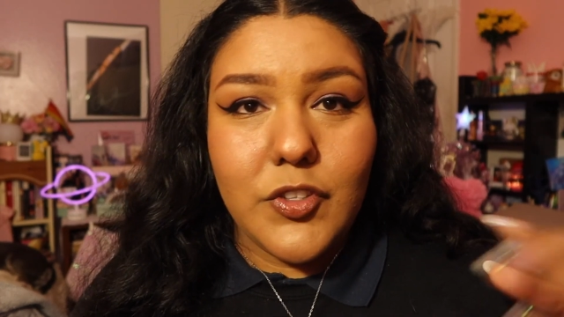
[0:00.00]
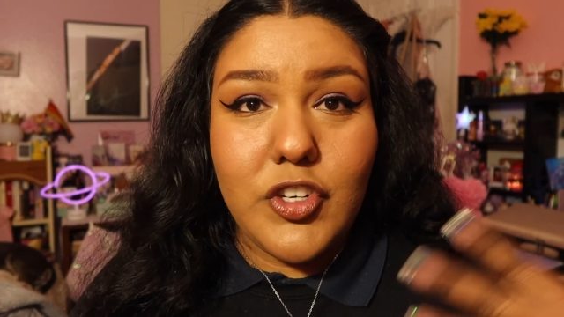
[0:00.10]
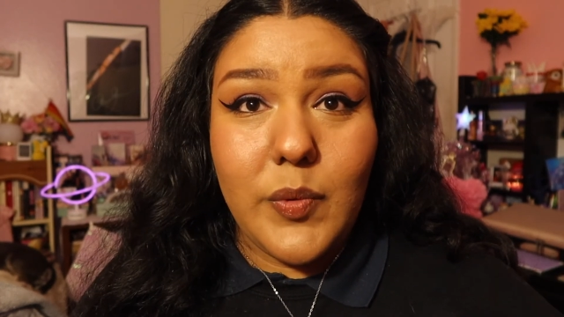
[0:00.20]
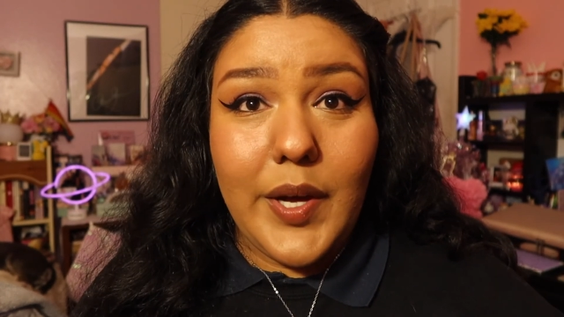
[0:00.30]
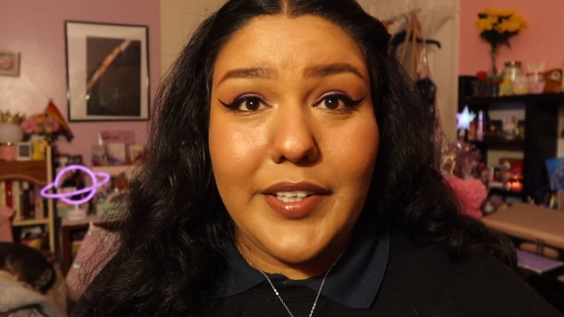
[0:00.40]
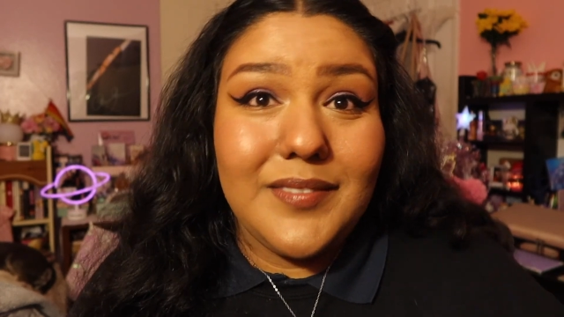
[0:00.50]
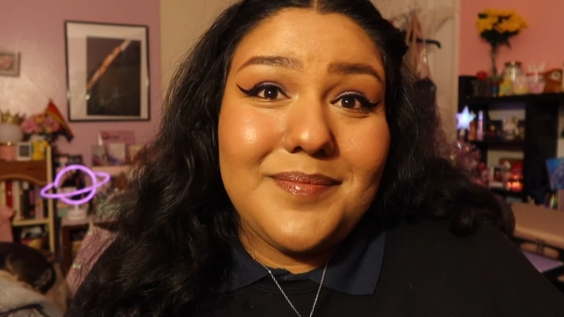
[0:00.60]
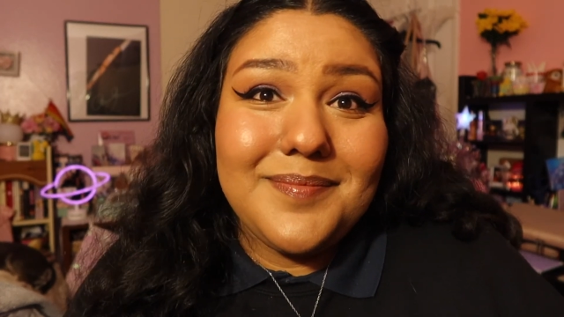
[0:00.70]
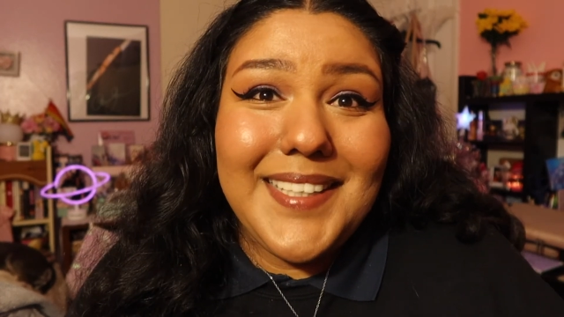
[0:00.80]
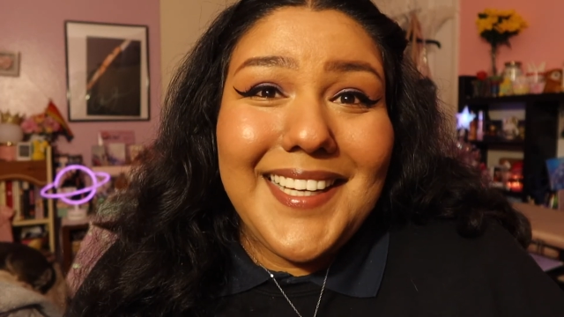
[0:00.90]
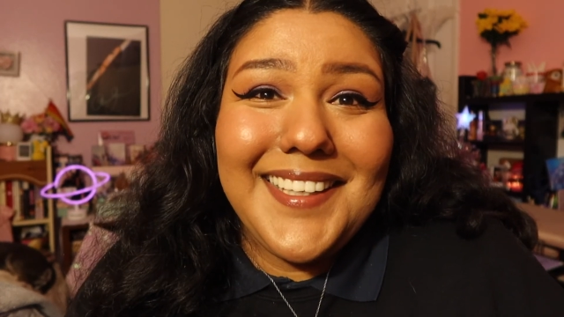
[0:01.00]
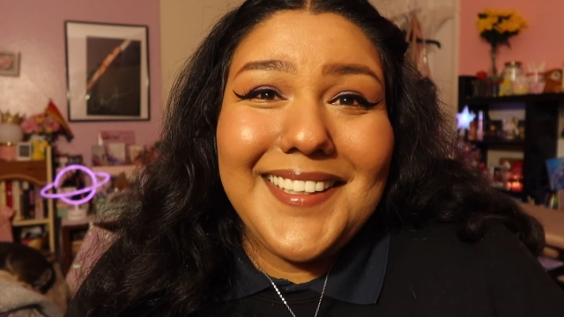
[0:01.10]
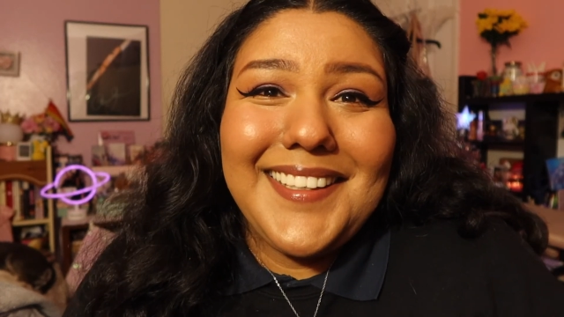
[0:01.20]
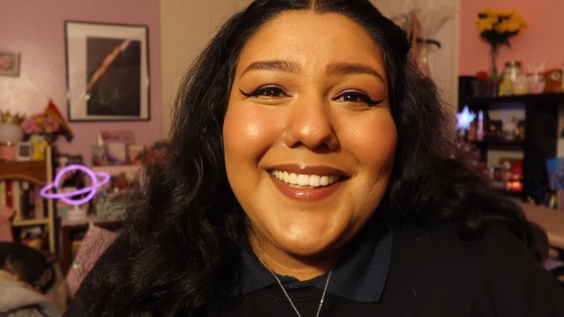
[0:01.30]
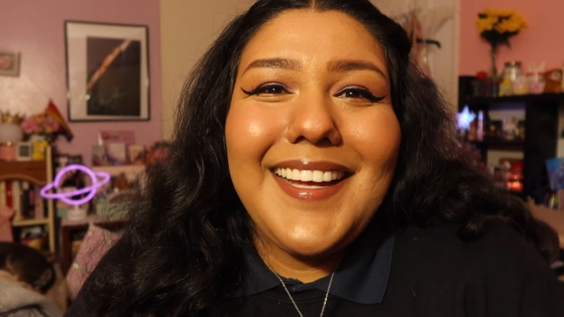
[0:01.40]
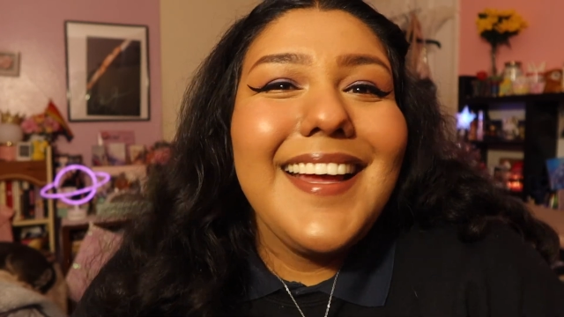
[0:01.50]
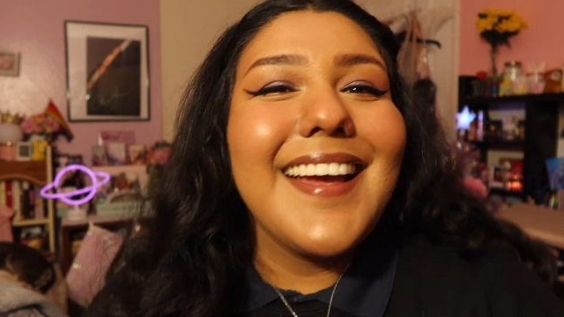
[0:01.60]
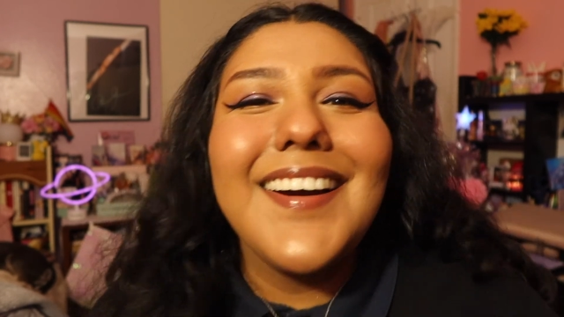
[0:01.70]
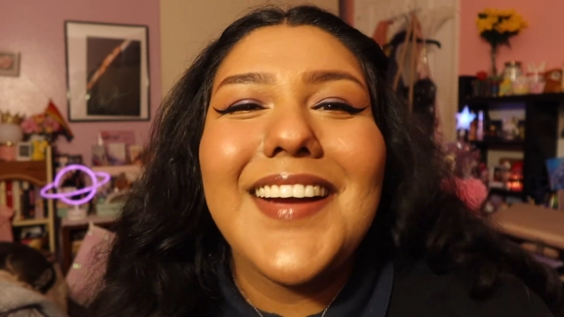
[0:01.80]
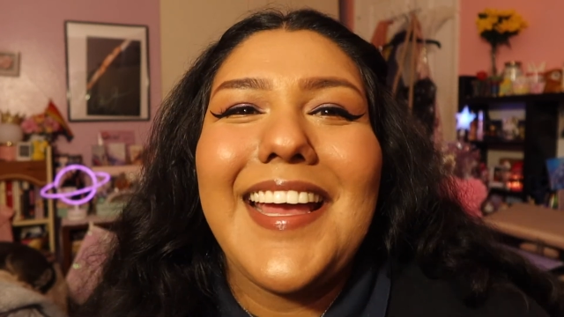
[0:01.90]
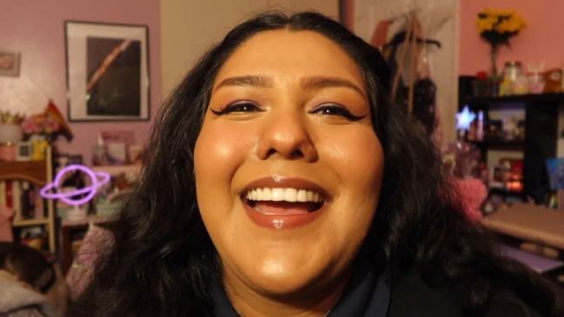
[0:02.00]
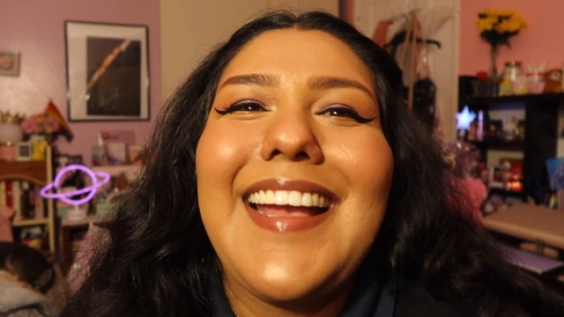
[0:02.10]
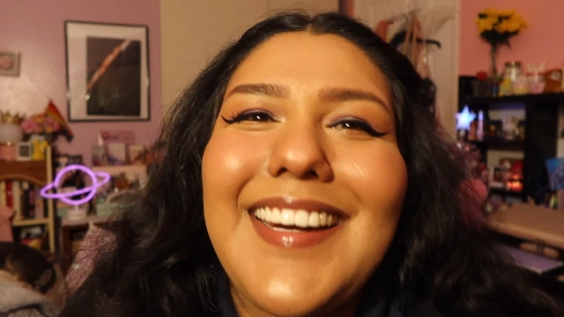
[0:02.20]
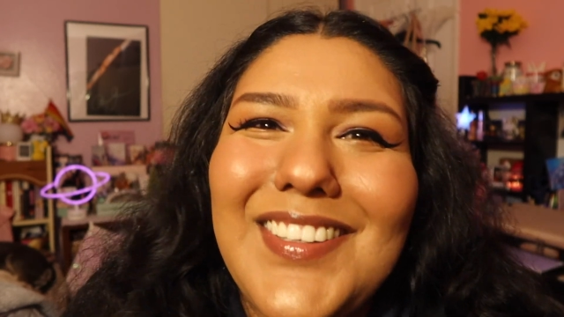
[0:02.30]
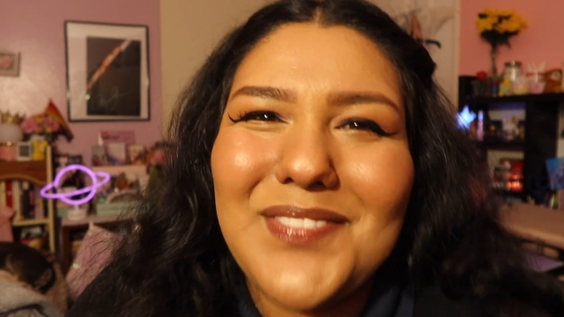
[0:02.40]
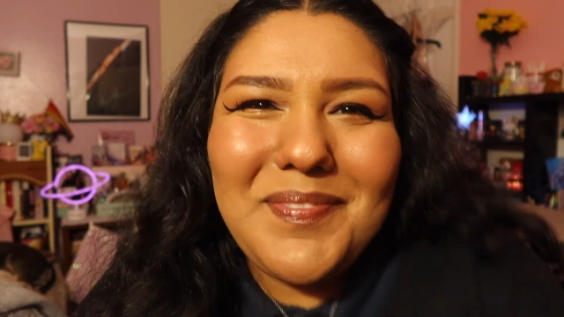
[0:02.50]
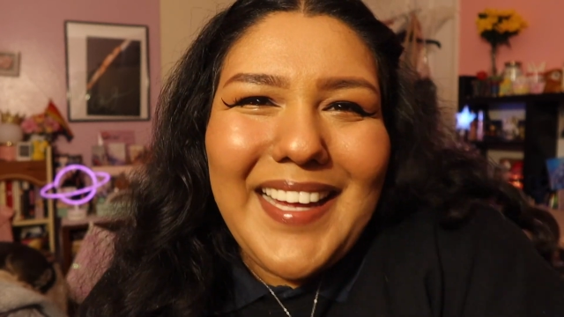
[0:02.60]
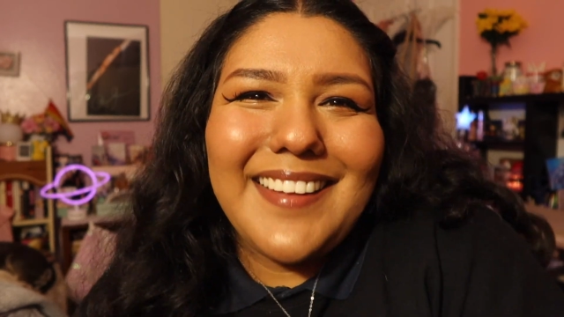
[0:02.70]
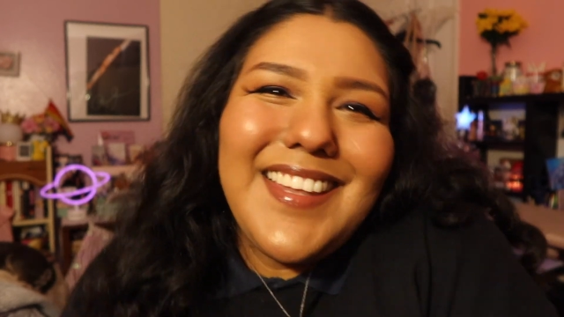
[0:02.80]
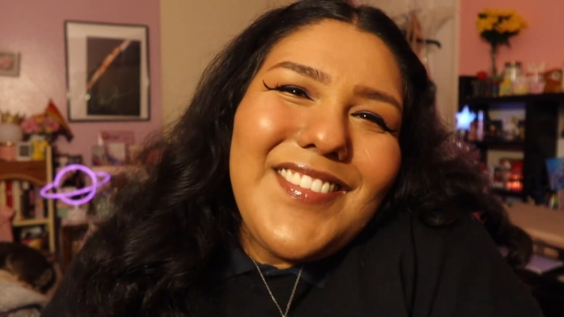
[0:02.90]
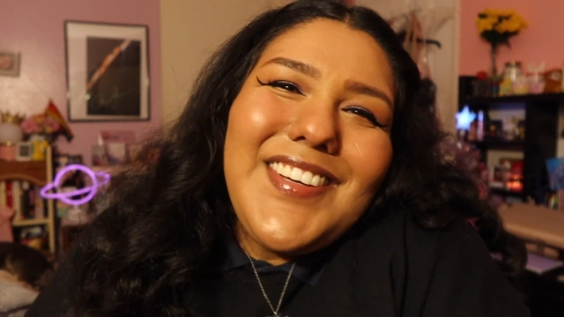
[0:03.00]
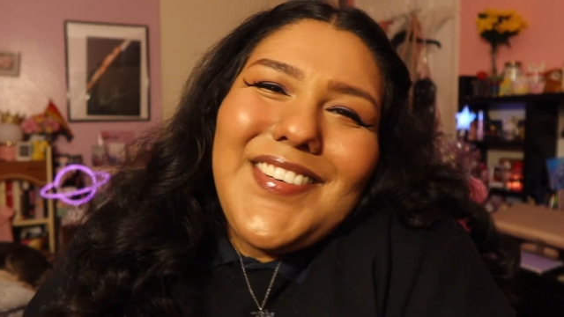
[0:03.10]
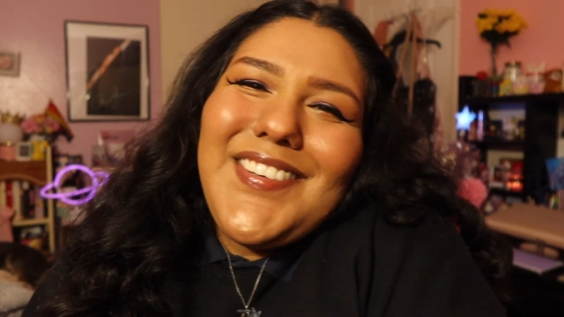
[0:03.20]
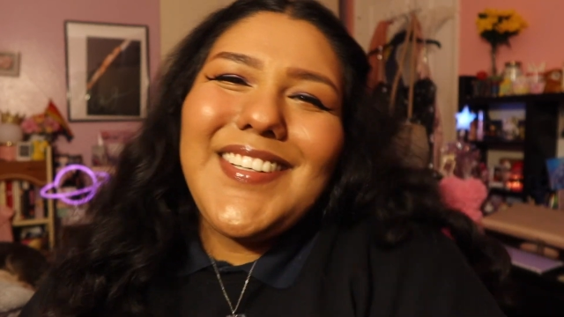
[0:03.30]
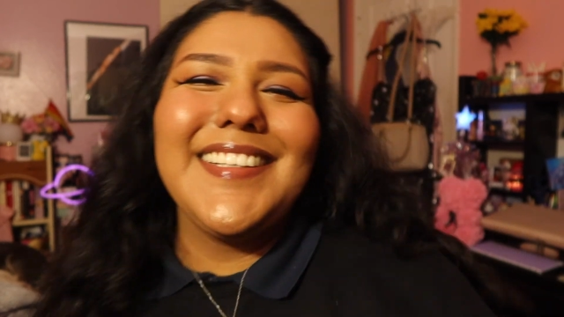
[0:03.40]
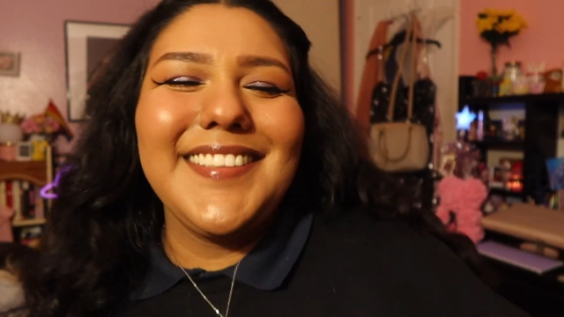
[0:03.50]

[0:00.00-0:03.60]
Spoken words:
Drink water. Okay, I gotta go. Bye. Love you.